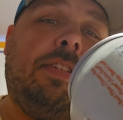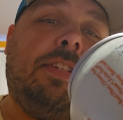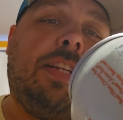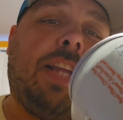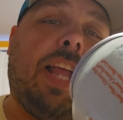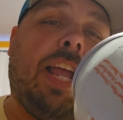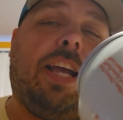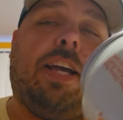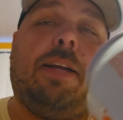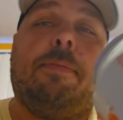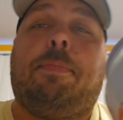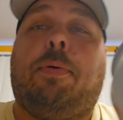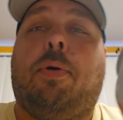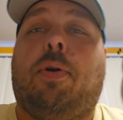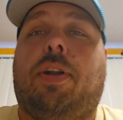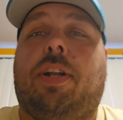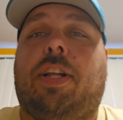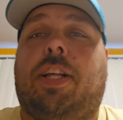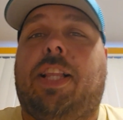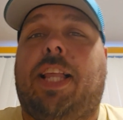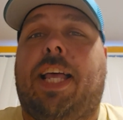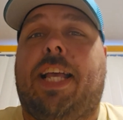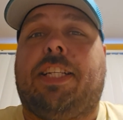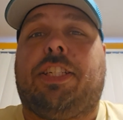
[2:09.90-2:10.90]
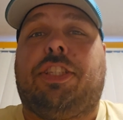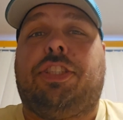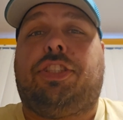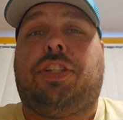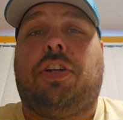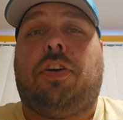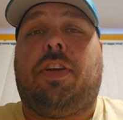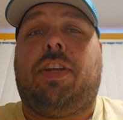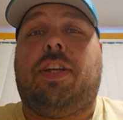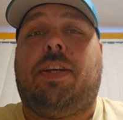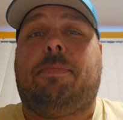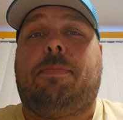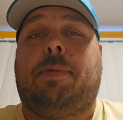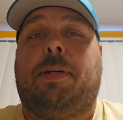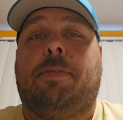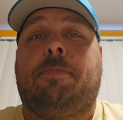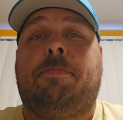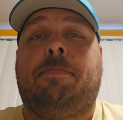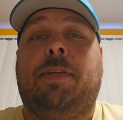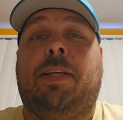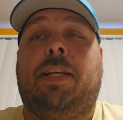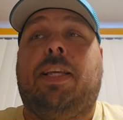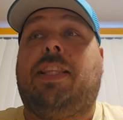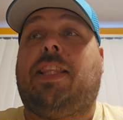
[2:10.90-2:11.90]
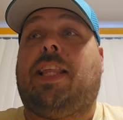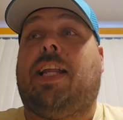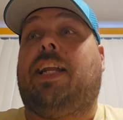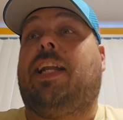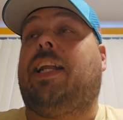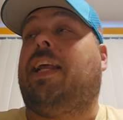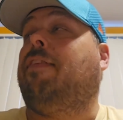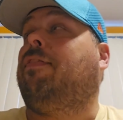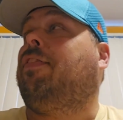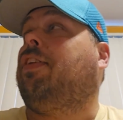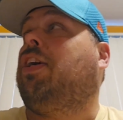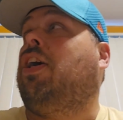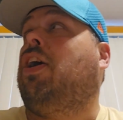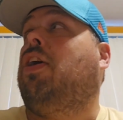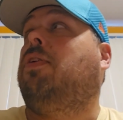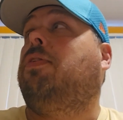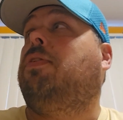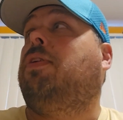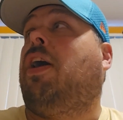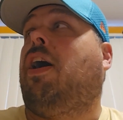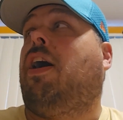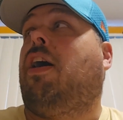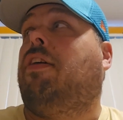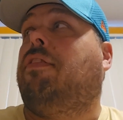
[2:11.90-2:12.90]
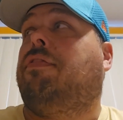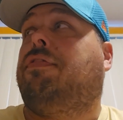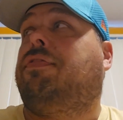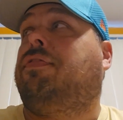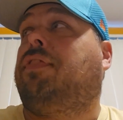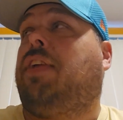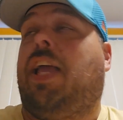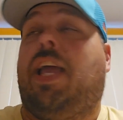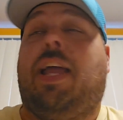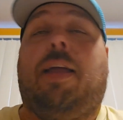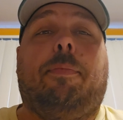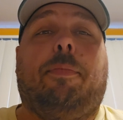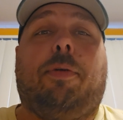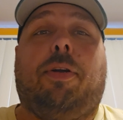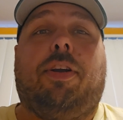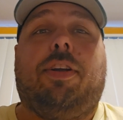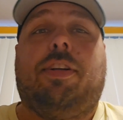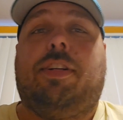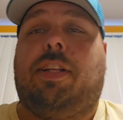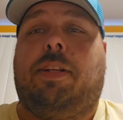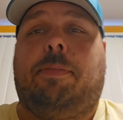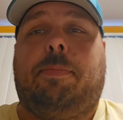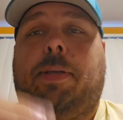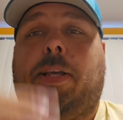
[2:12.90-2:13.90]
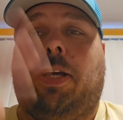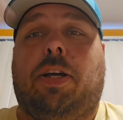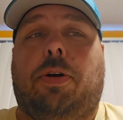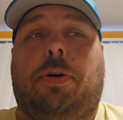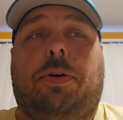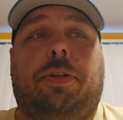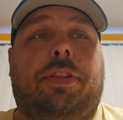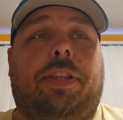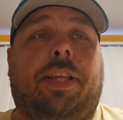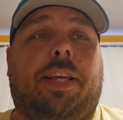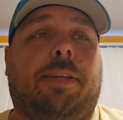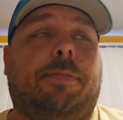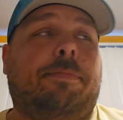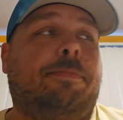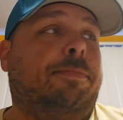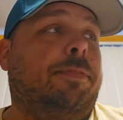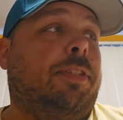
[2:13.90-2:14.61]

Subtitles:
I could pour it in a glass and show you, but then I'd have to go off camera and it'd be a whole thing.